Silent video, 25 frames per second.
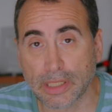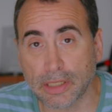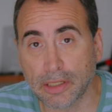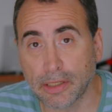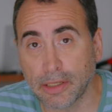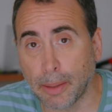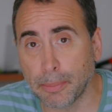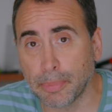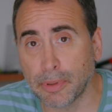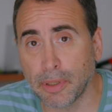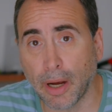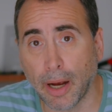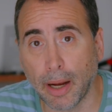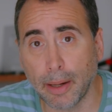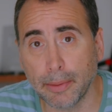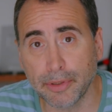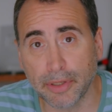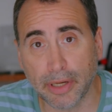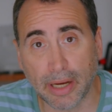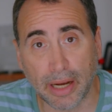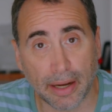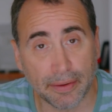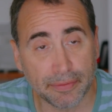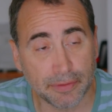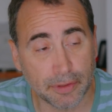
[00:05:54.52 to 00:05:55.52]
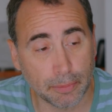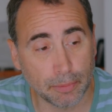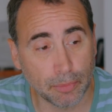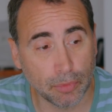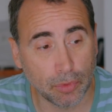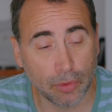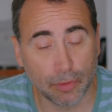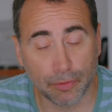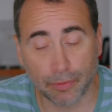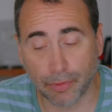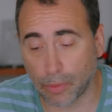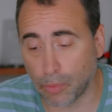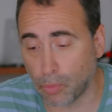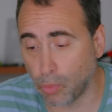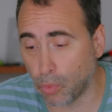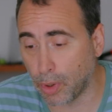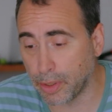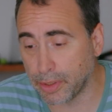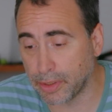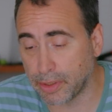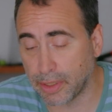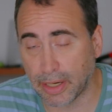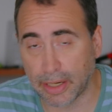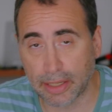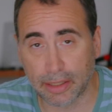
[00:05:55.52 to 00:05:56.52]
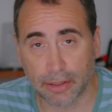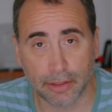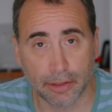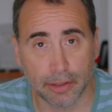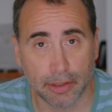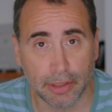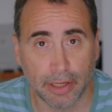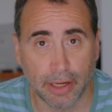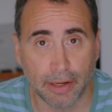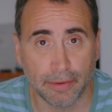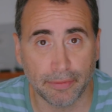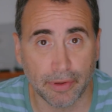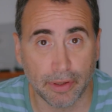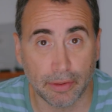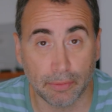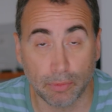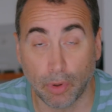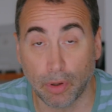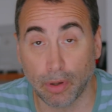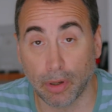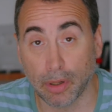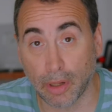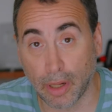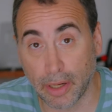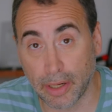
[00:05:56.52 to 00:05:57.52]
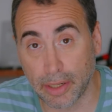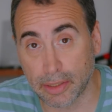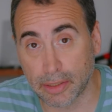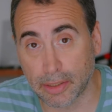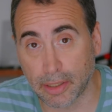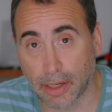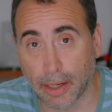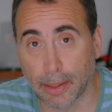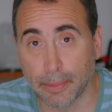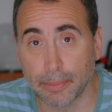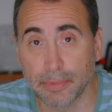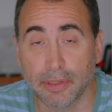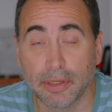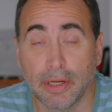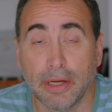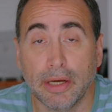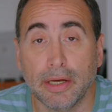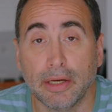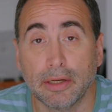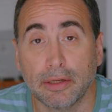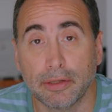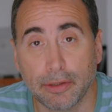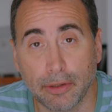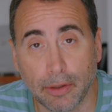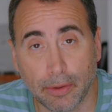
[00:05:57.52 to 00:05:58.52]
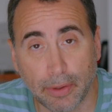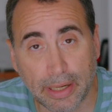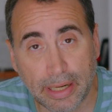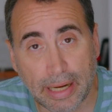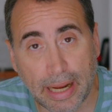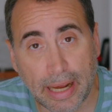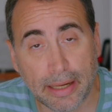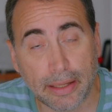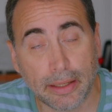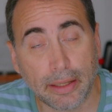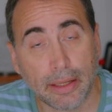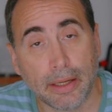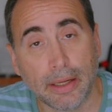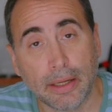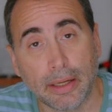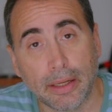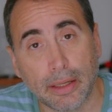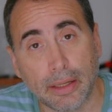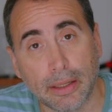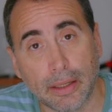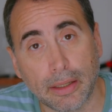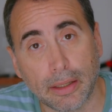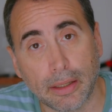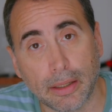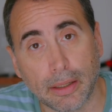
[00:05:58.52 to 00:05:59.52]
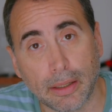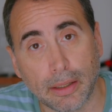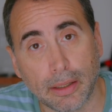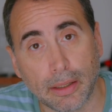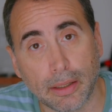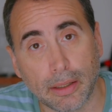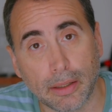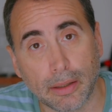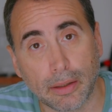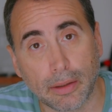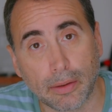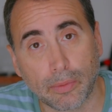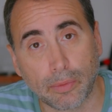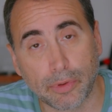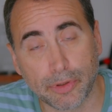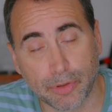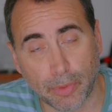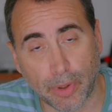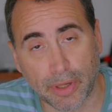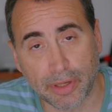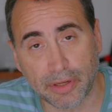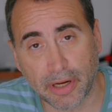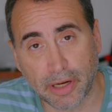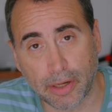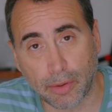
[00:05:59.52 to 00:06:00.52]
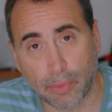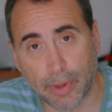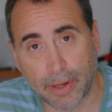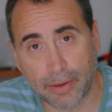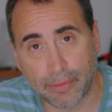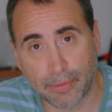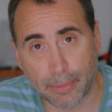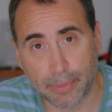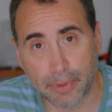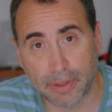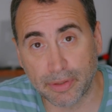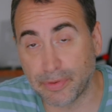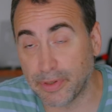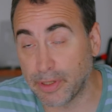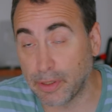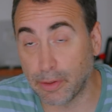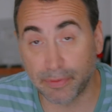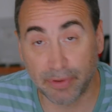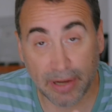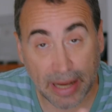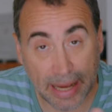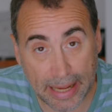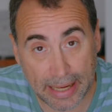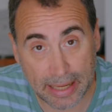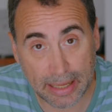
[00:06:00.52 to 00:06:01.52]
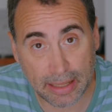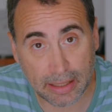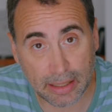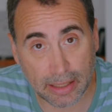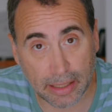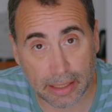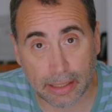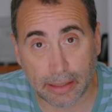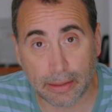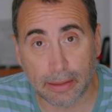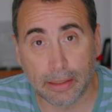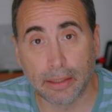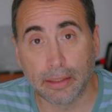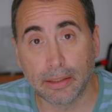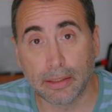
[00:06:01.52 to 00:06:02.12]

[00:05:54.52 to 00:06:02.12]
Sometimes you have to move from one tech to the other, well, a lot of times. So again, what you want to take away from this video, if anything,